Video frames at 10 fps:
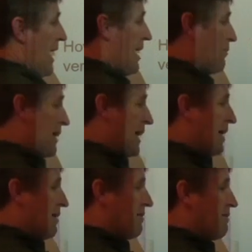and
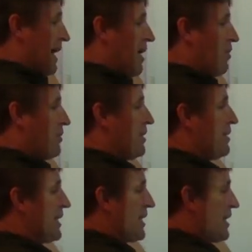we found
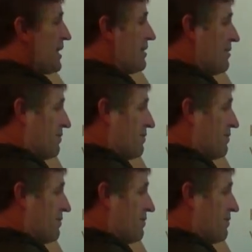the